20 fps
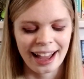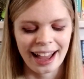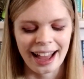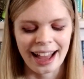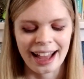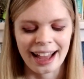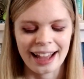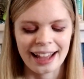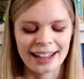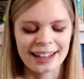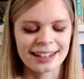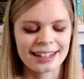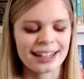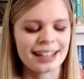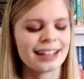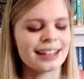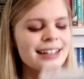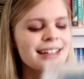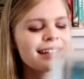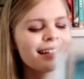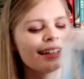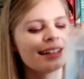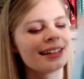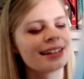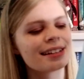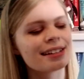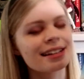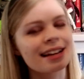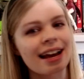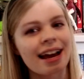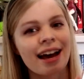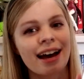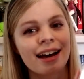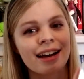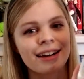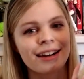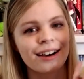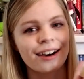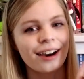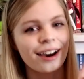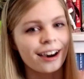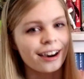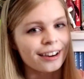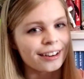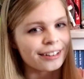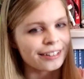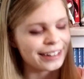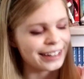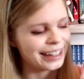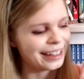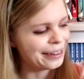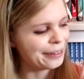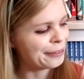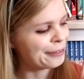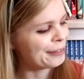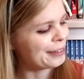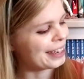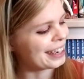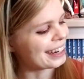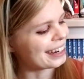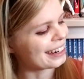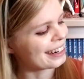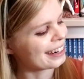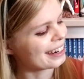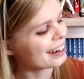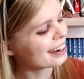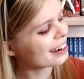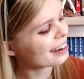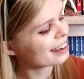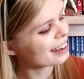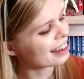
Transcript: and it is an Arya figure,